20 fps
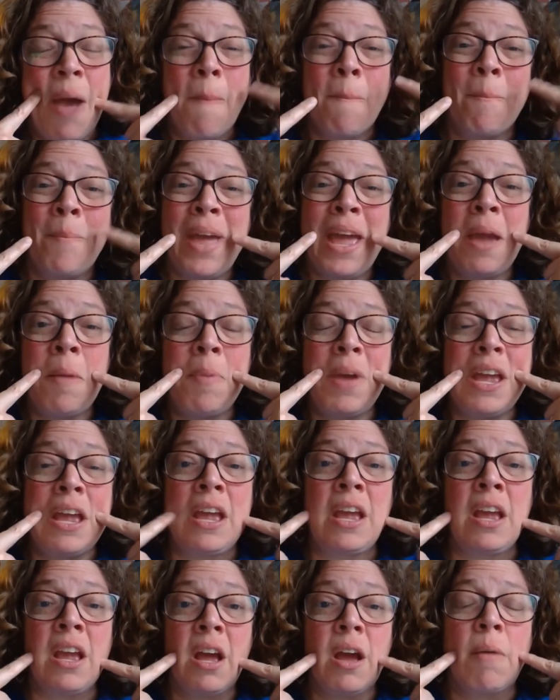
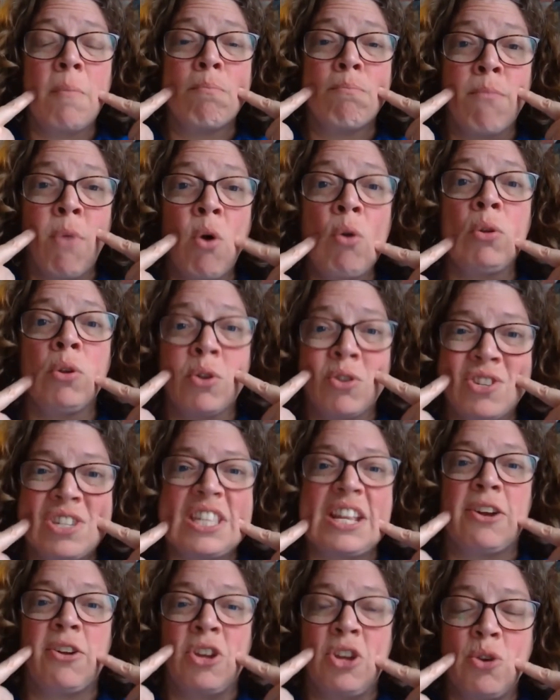Maybe molars
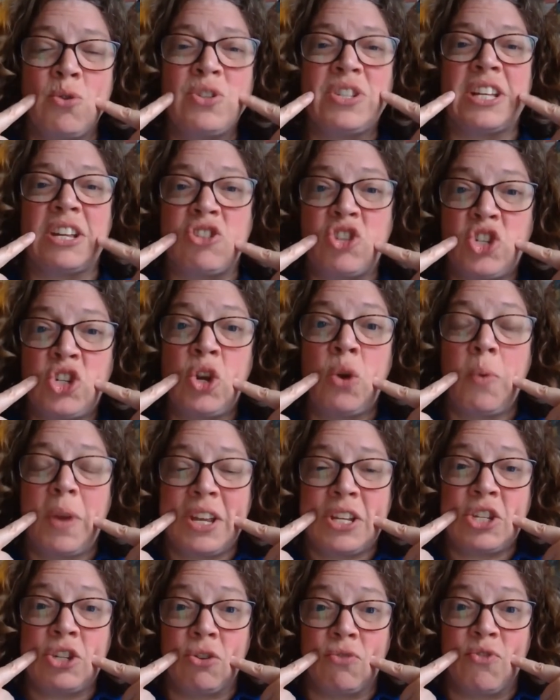that are used as
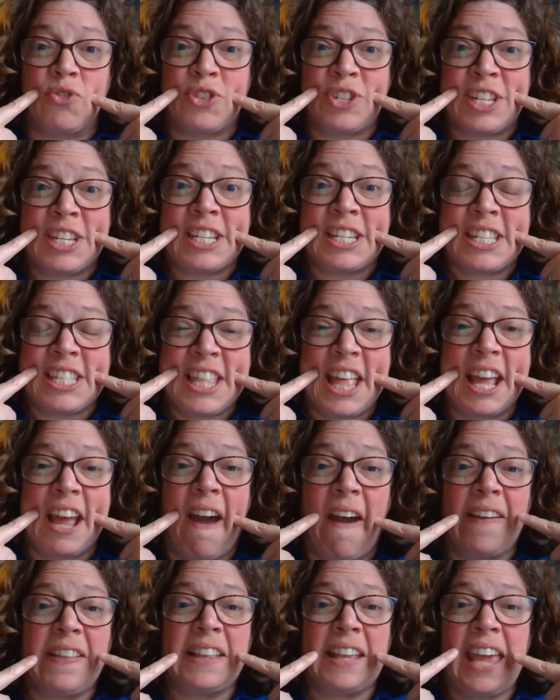chewing surfaces that
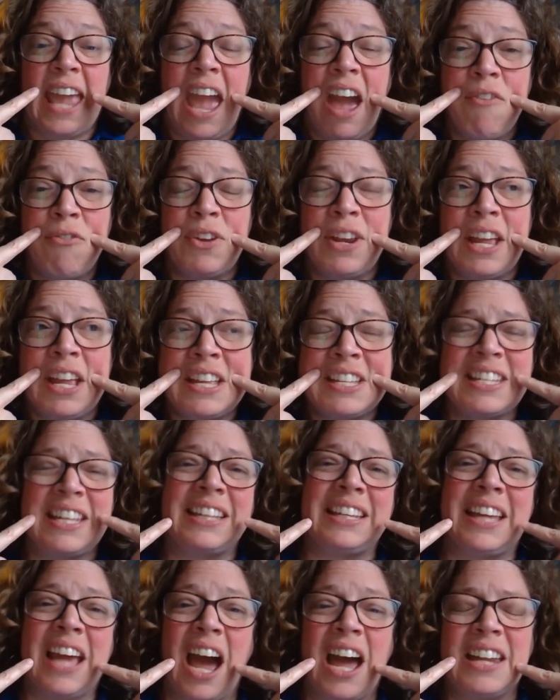got cavities
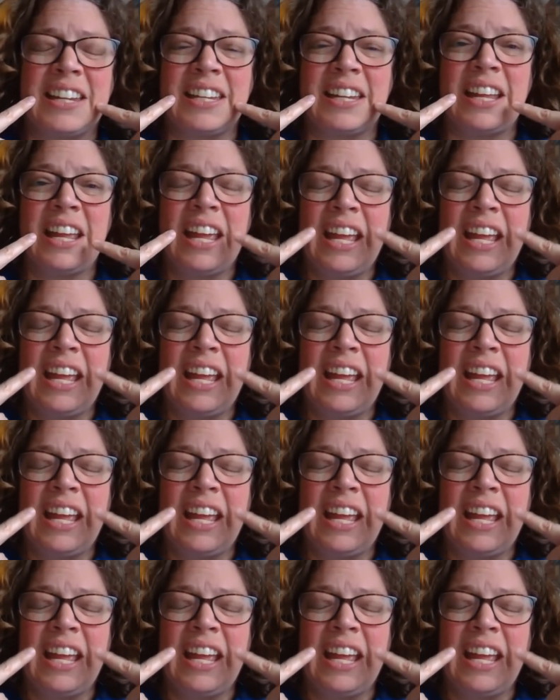and got